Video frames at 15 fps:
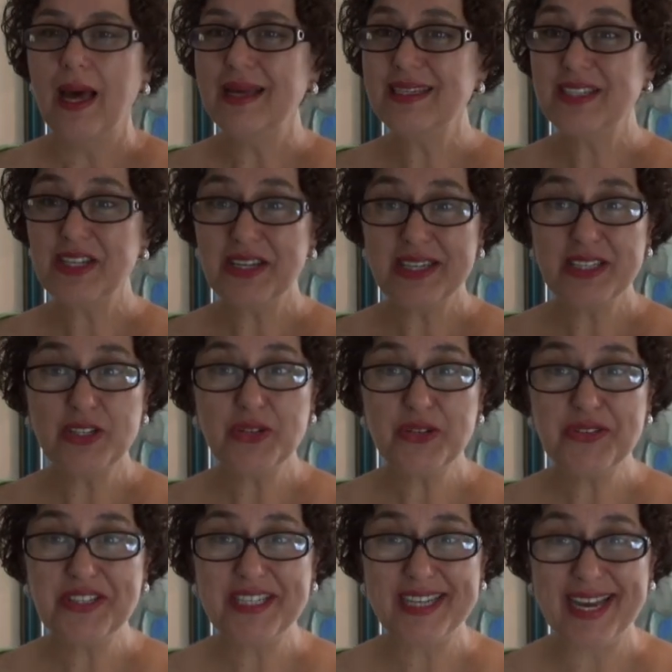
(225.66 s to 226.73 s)
I started
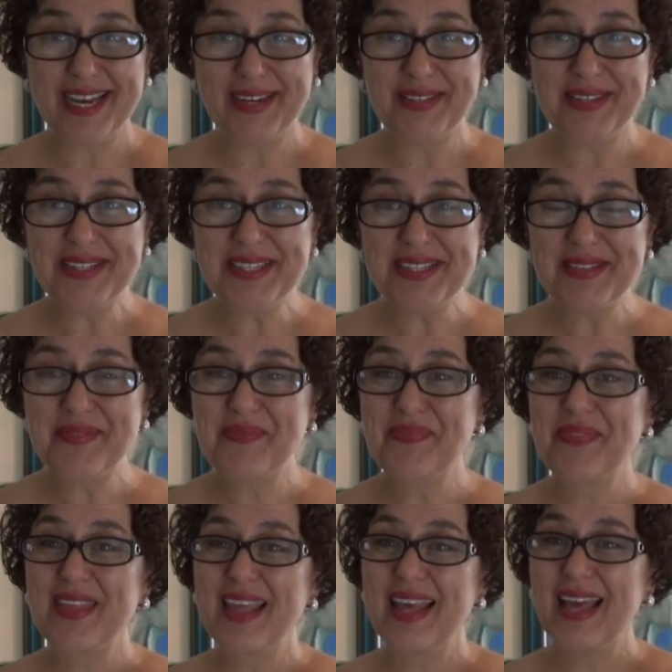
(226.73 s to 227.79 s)
two new channels.
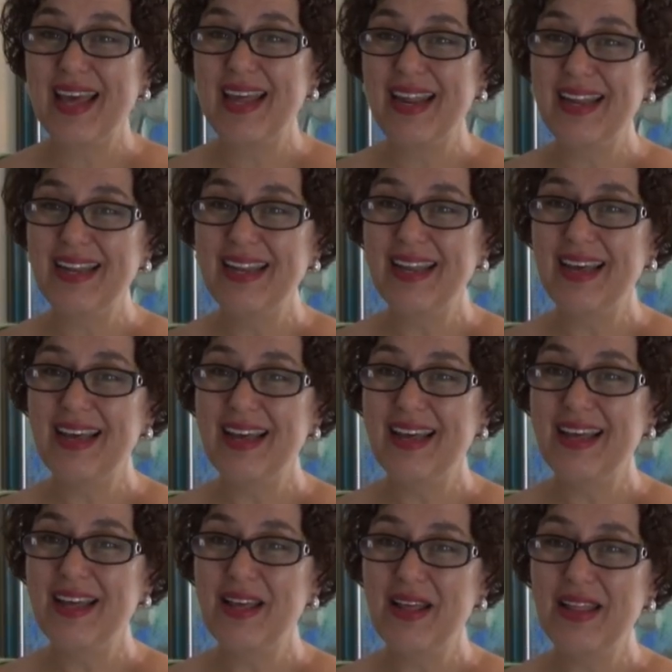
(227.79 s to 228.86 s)
And,
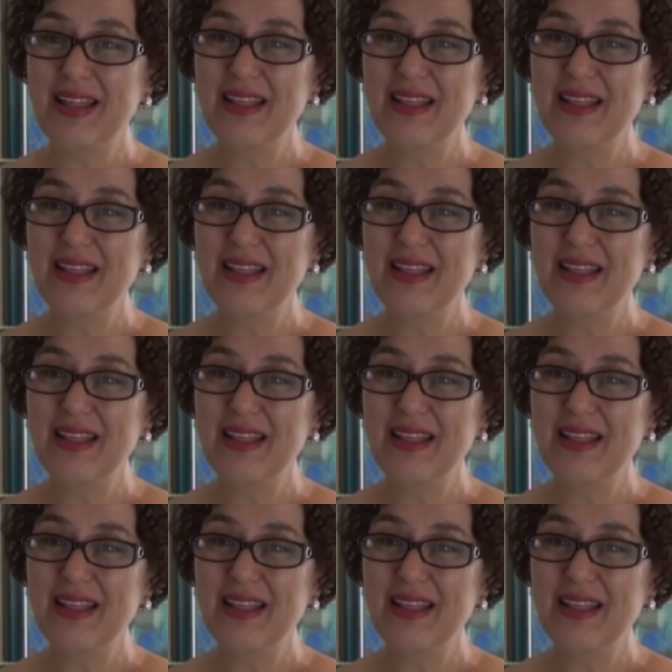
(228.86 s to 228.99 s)
uh,